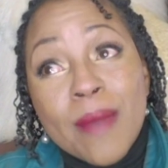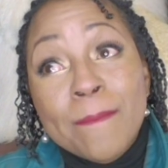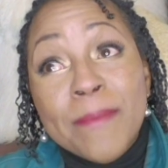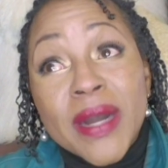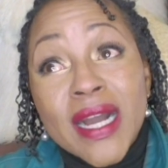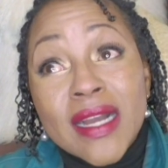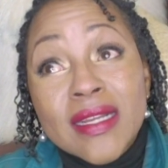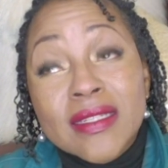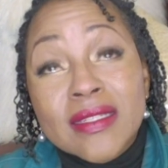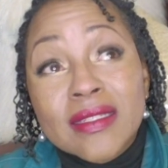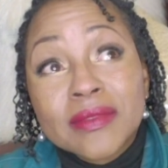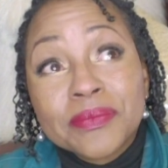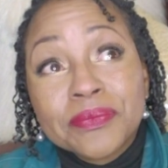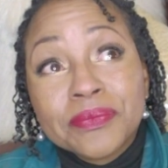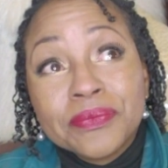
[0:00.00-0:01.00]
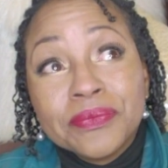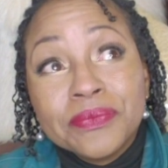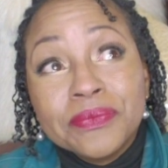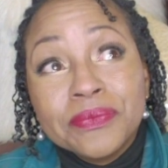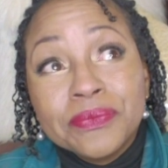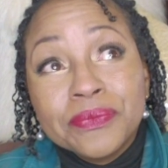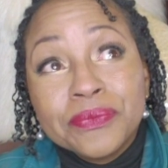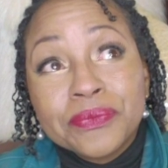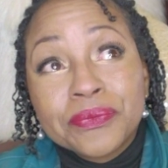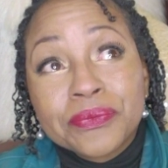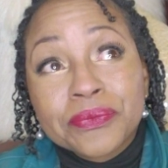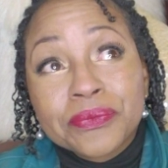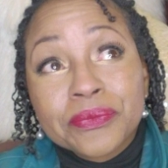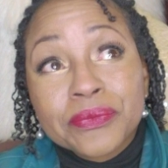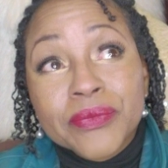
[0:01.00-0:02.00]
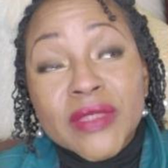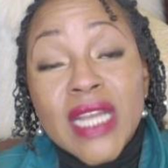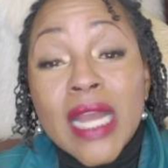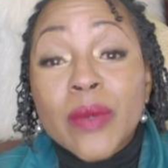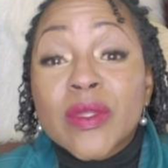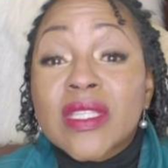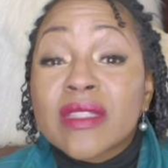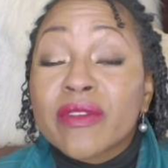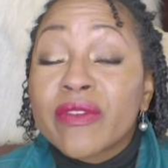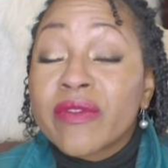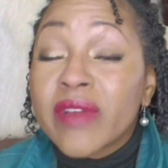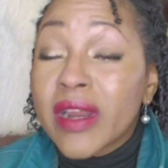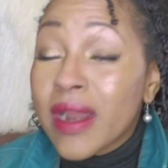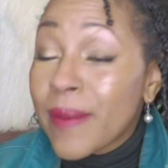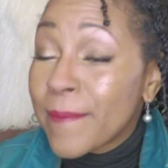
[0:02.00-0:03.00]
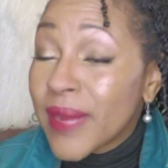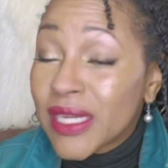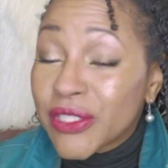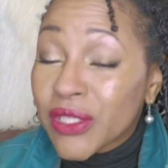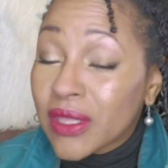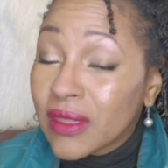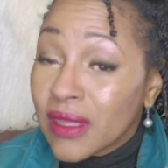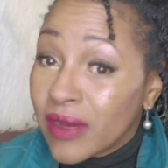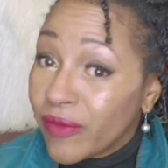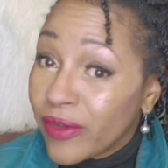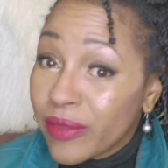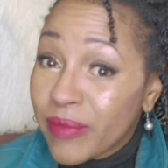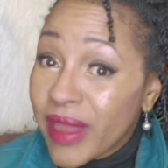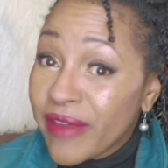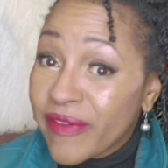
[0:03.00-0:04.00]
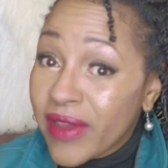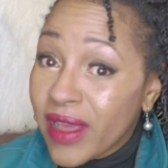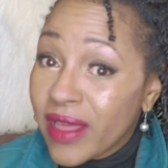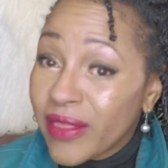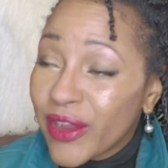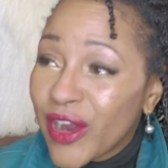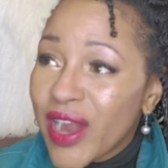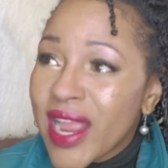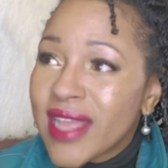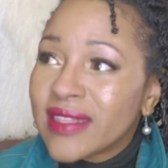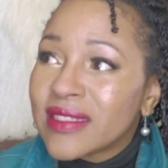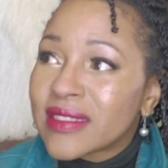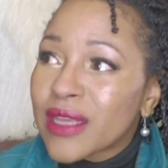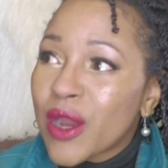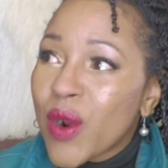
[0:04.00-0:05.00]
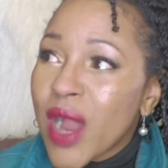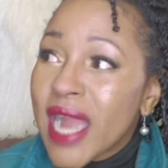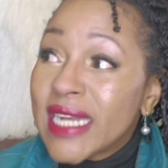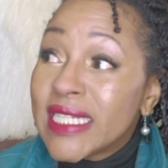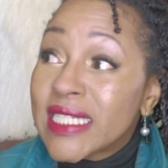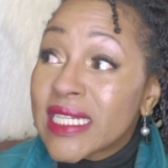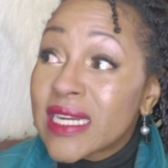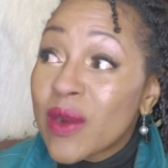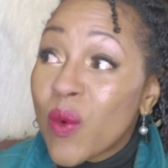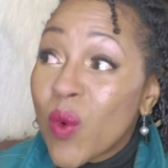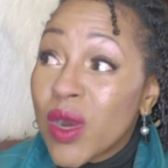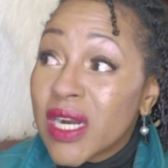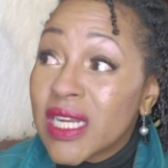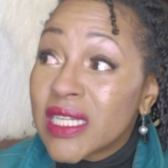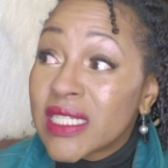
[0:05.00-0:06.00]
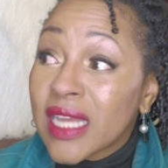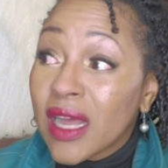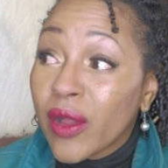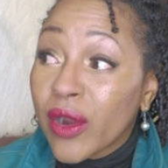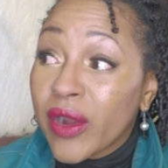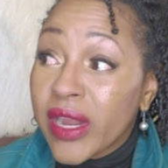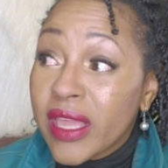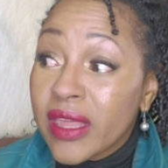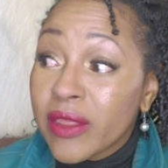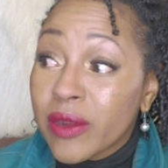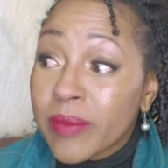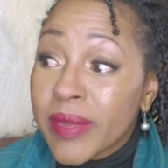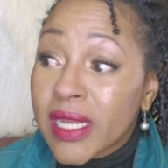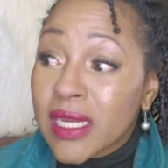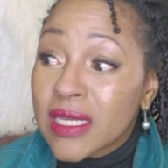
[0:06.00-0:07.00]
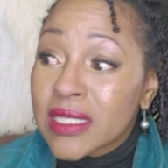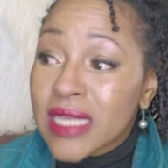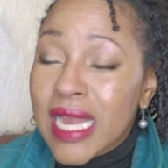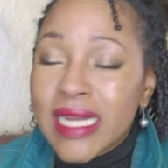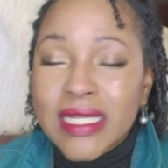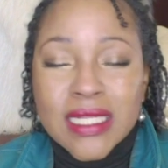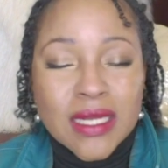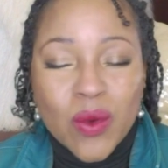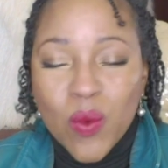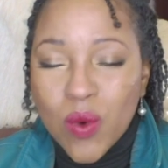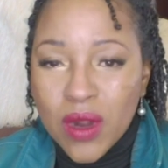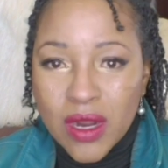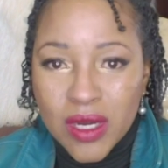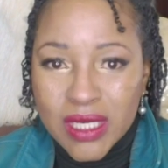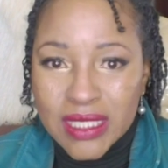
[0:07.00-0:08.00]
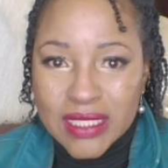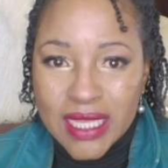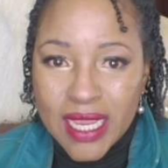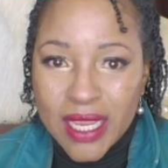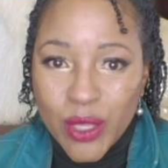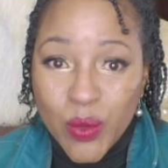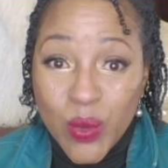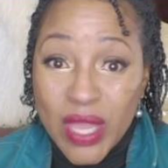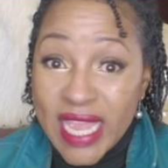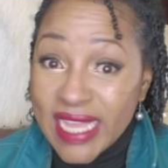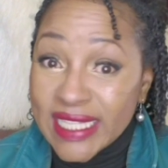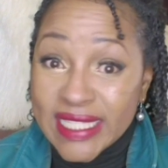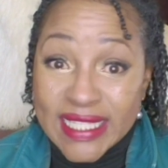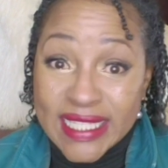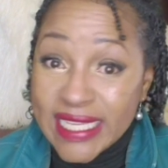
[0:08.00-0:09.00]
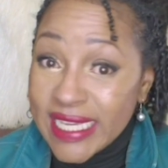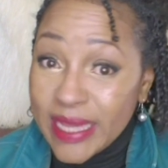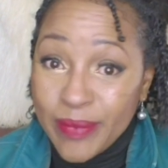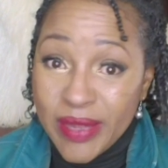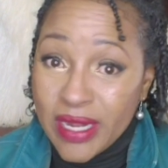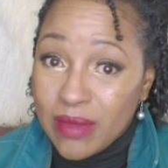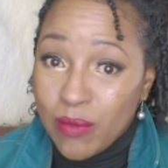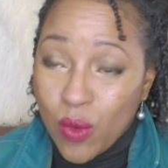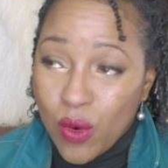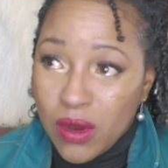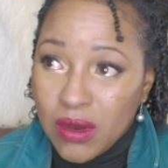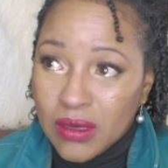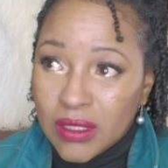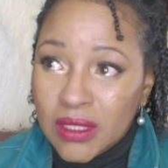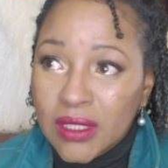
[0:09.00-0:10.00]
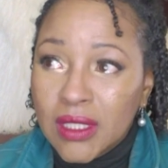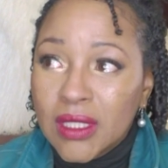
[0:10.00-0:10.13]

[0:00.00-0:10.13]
But I was still very much in love with my father. And so I didn't want to tell her either because I didn't want her to say, you can't see him anymore.